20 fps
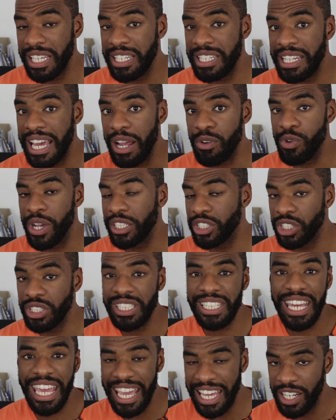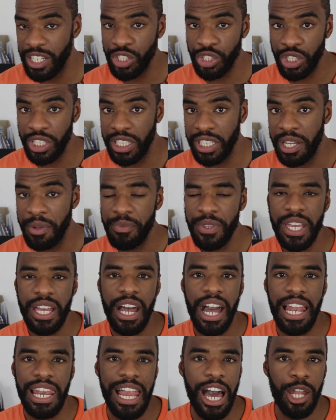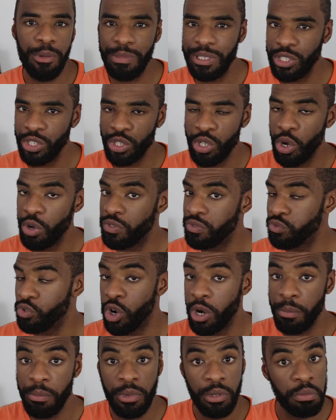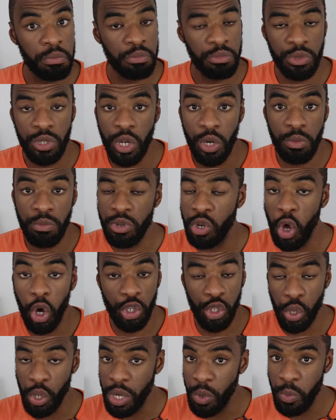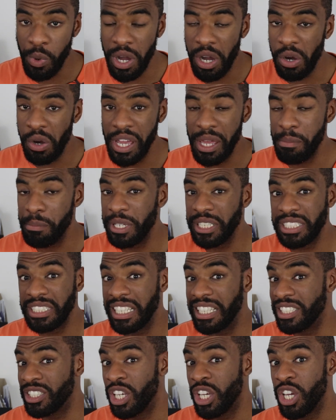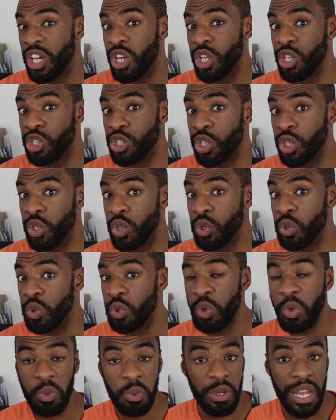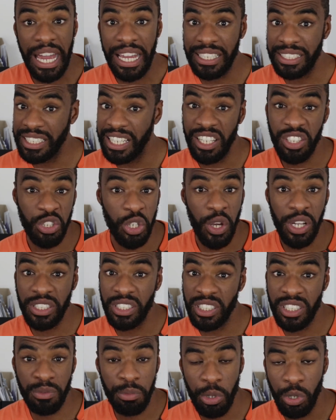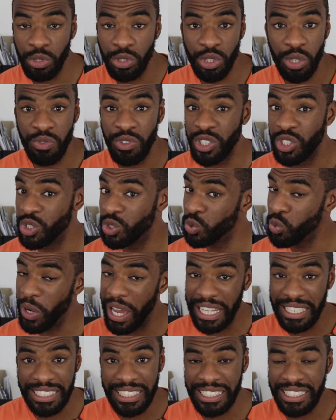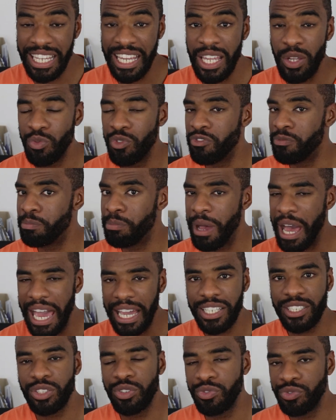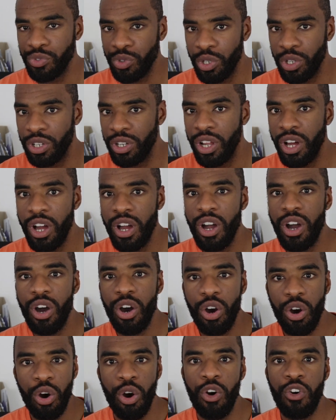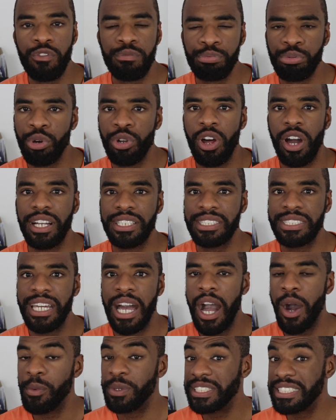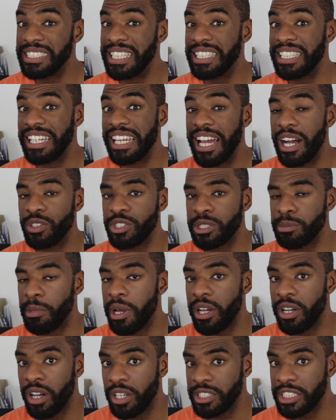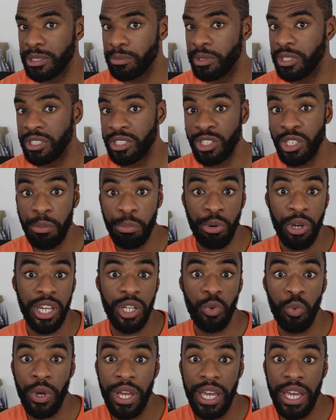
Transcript: in direction and energy allowed me to go from you know not doing well in business to like I said going to the post office twice a day with bags full of products that I was sending out to my customers to the point